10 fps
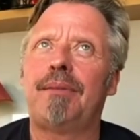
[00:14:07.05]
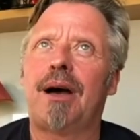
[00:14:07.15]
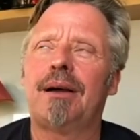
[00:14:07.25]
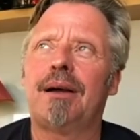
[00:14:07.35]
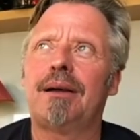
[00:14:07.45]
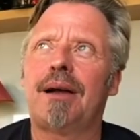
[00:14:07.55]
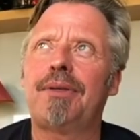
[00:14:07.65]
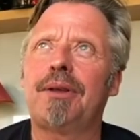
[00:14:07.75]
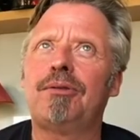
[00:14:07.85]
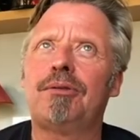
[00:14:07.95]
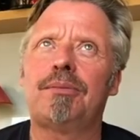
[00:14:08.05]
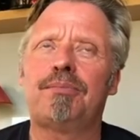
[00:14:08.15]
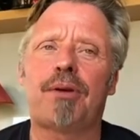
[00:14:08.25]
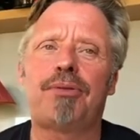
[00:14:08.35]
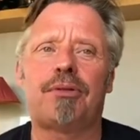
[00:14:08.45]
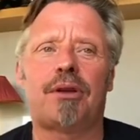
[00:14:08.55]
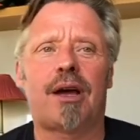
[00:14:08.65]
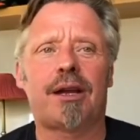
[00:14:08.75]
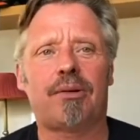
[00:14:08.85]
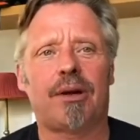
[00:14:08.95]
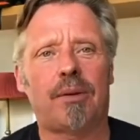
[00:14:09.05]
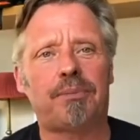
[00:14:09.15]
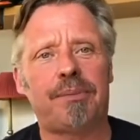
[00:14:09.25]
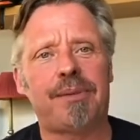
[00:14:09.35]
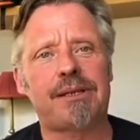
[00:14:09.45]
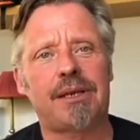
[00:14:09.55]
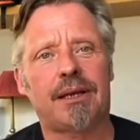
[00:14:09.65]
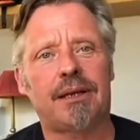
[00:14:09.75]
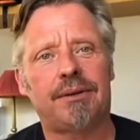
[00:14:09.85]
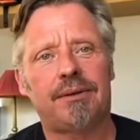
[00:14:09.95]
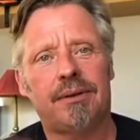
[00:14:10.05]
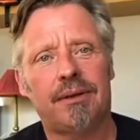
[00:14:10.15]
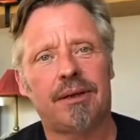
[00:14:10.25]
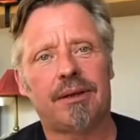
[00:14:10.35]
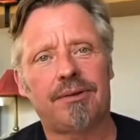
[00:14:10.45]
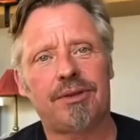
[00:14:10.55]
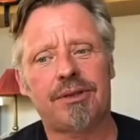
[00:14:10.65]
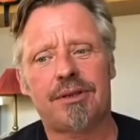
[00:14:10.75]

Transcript: I think both you and I are quite optimistic, and, just